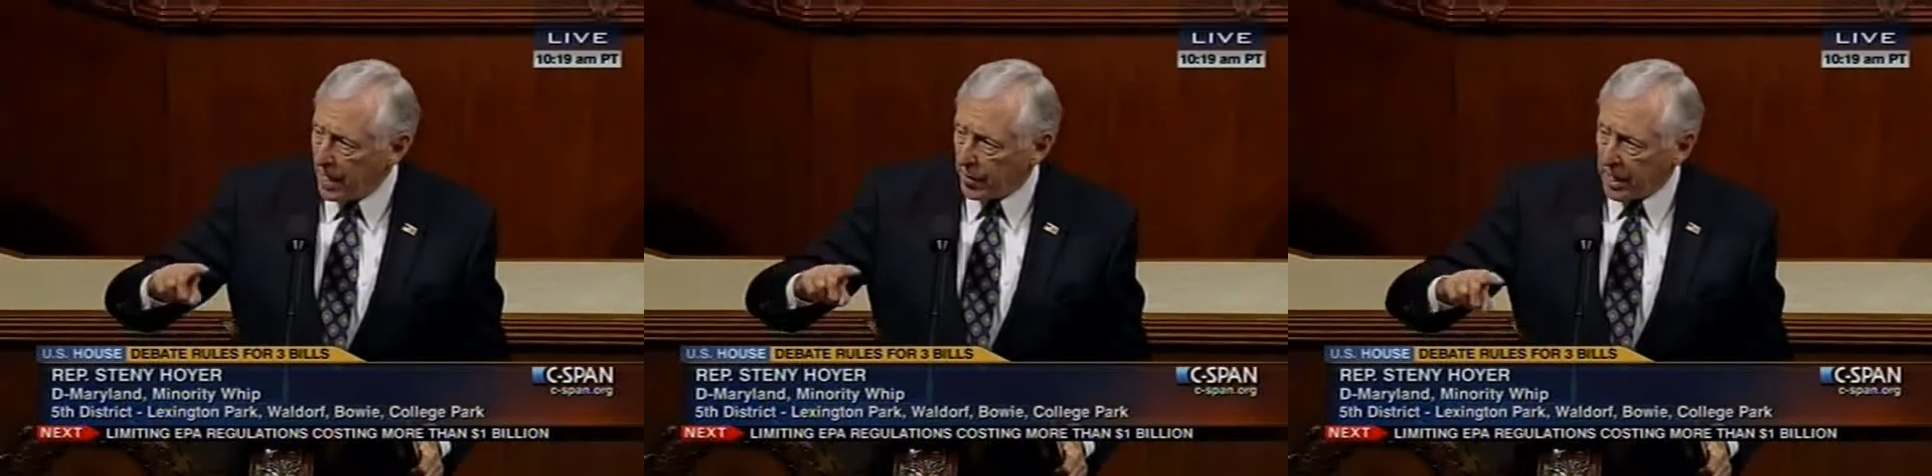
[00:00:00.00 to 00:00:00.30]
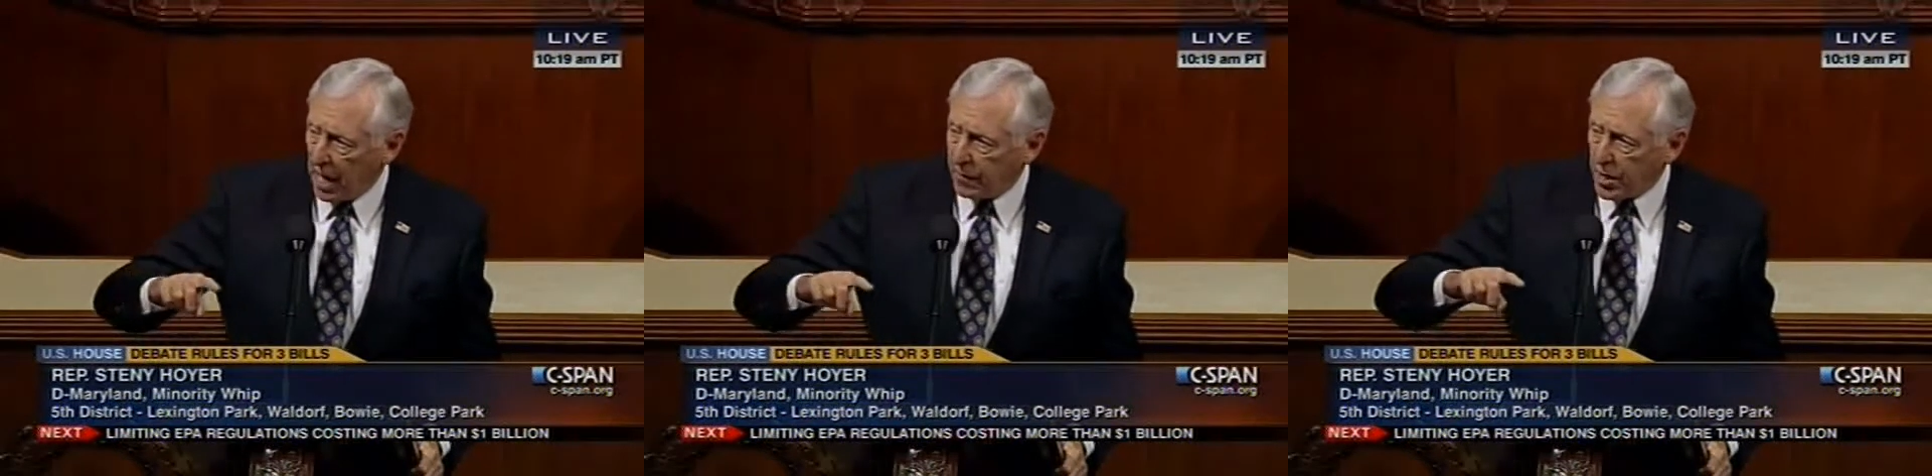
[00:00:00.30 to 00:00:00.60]
the
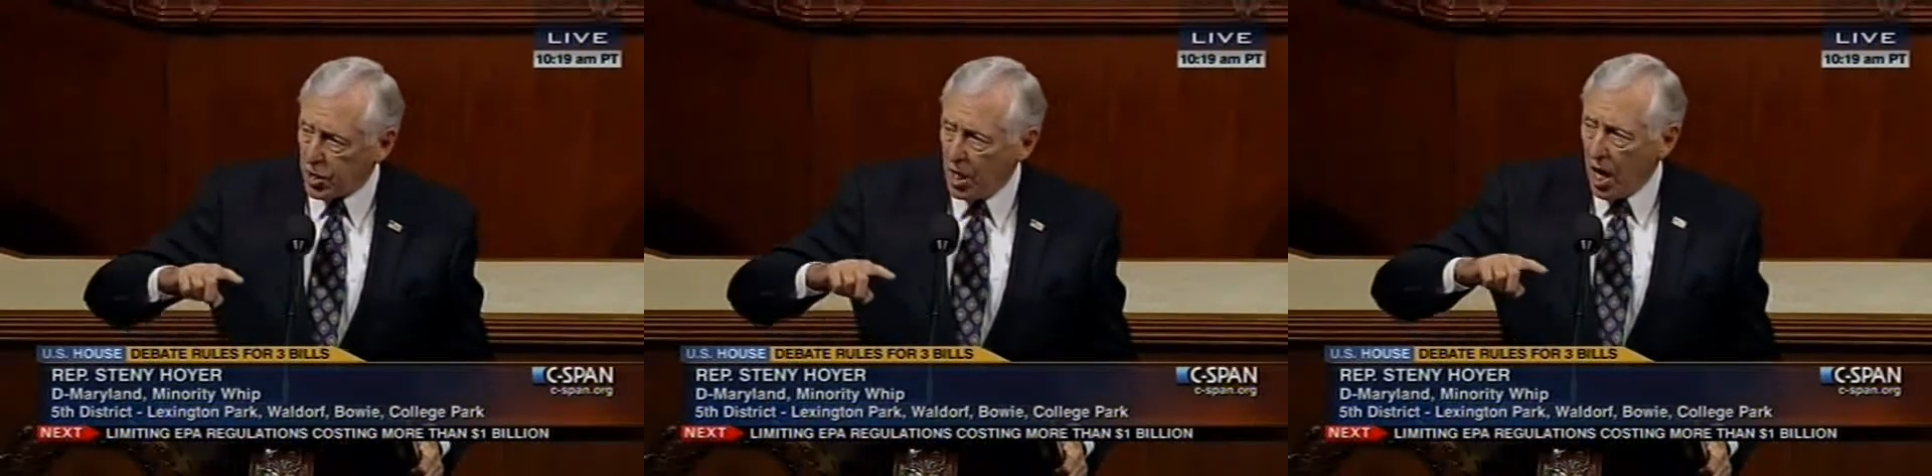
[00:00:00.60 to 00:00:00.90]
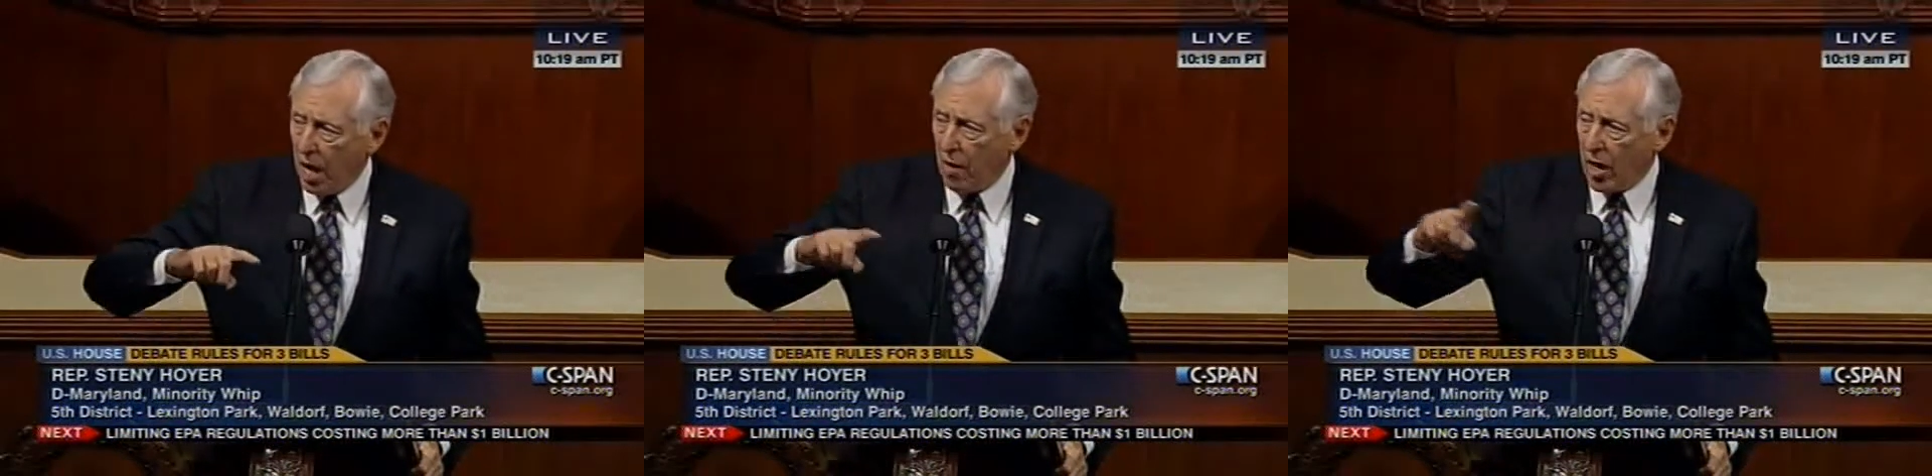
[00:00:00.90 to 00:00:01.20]
confidence
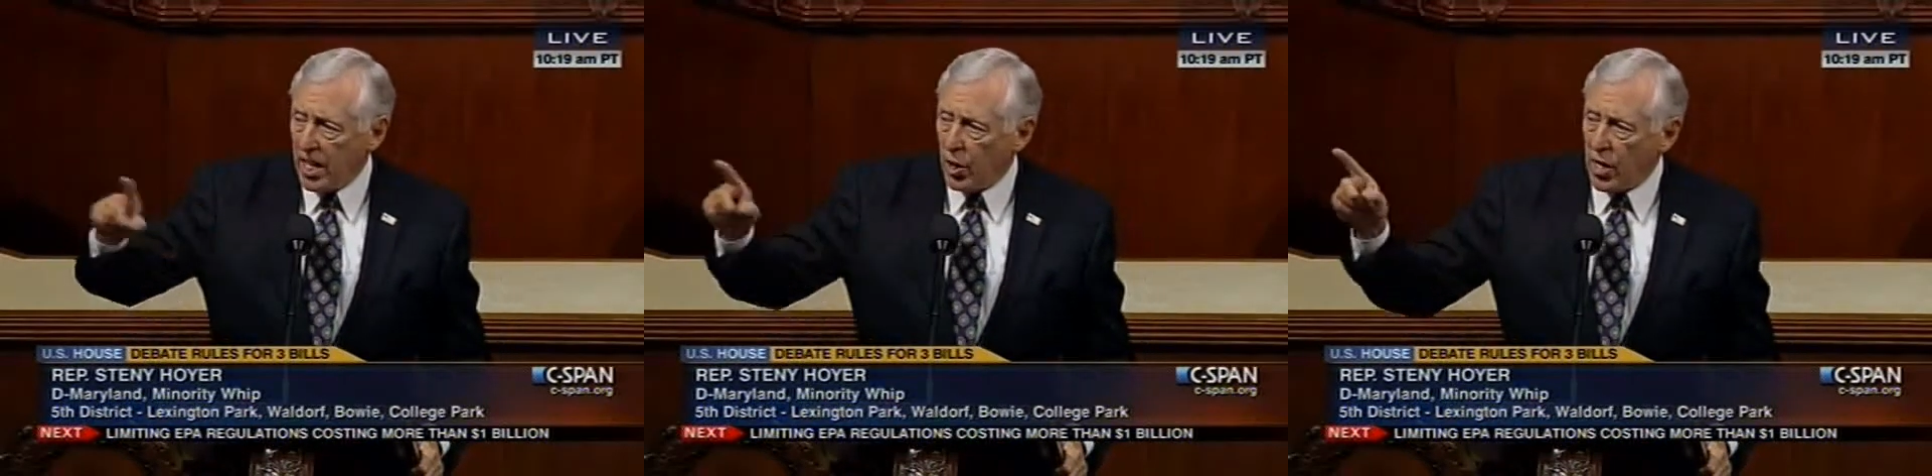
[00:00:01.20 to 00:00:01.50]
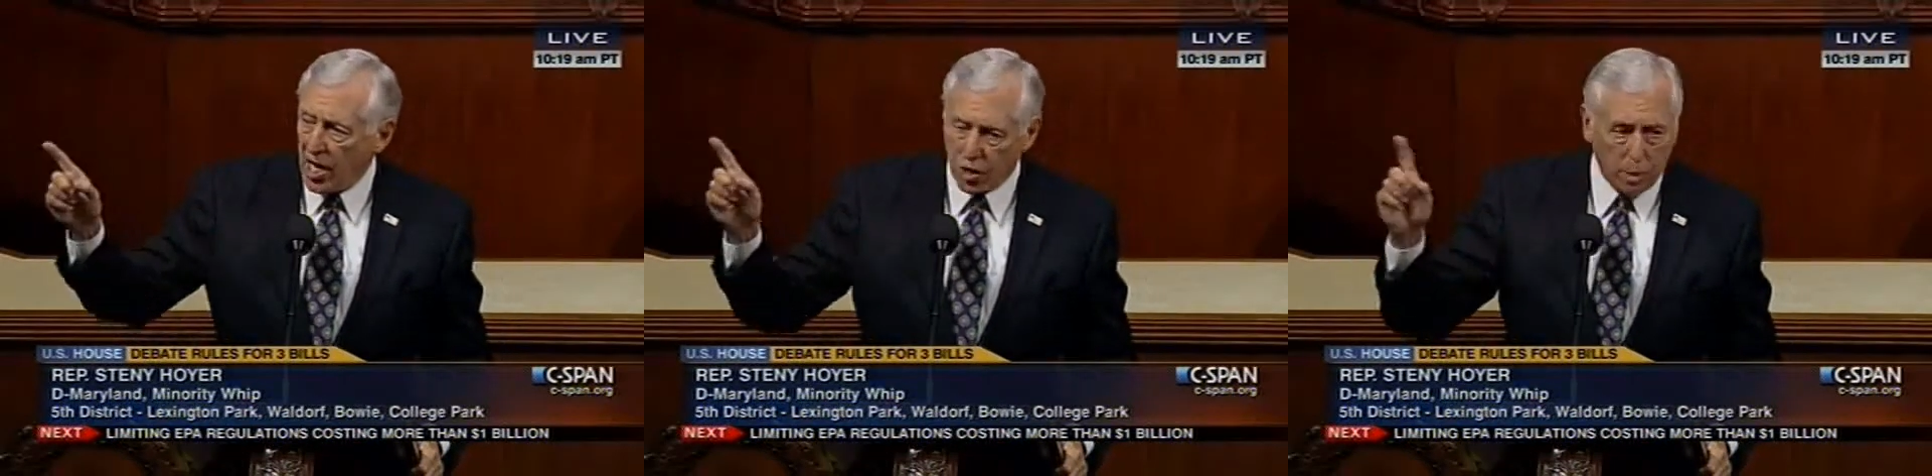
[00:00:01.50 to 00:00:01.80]
of our
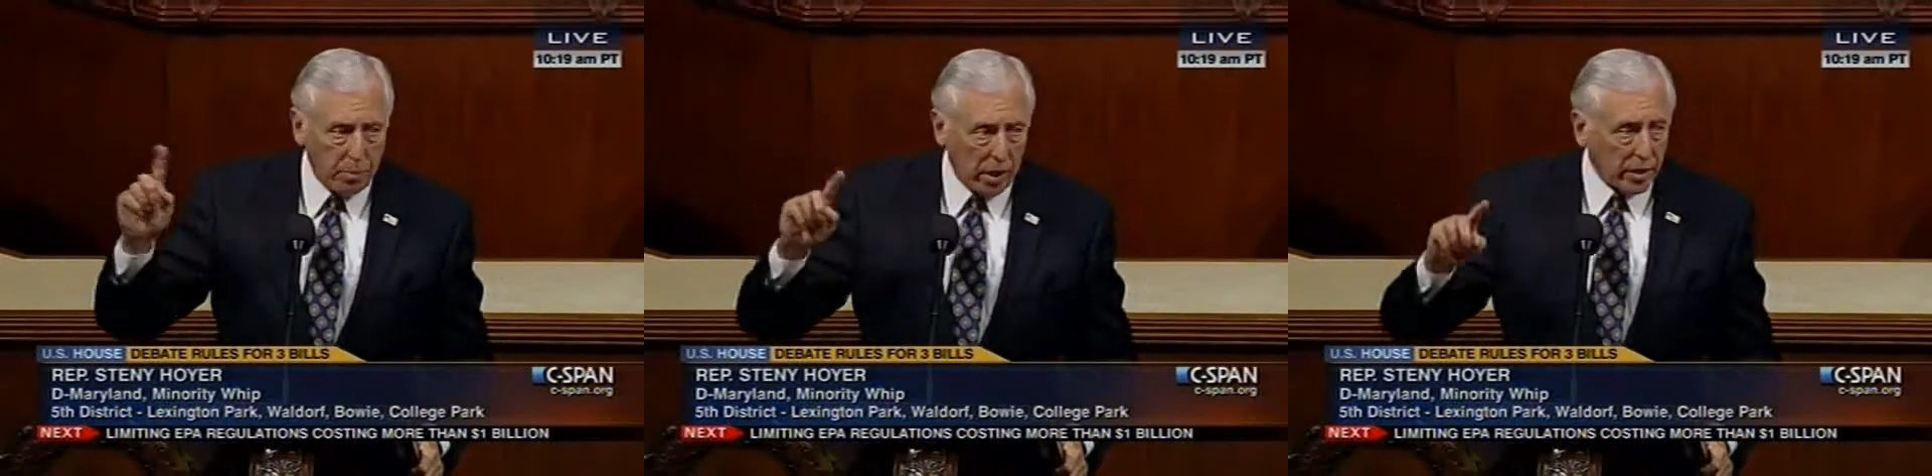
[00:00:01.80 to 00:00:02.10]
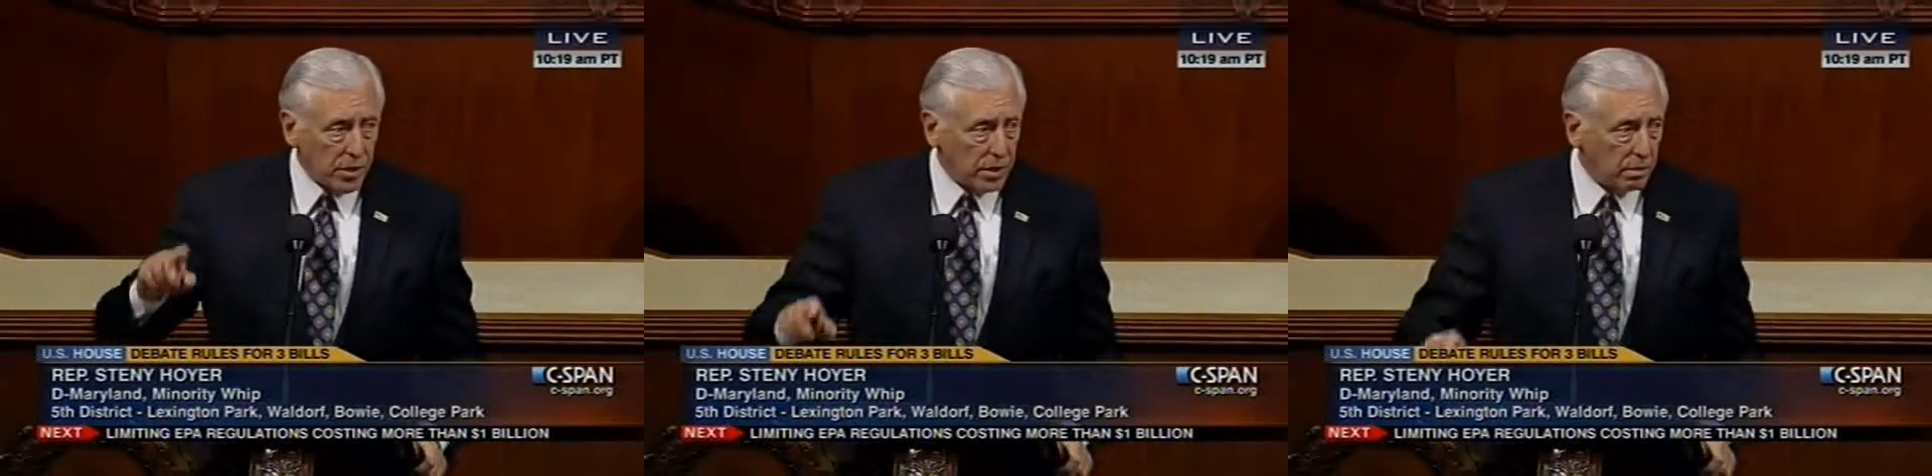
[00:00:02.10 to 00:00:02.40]
international partners.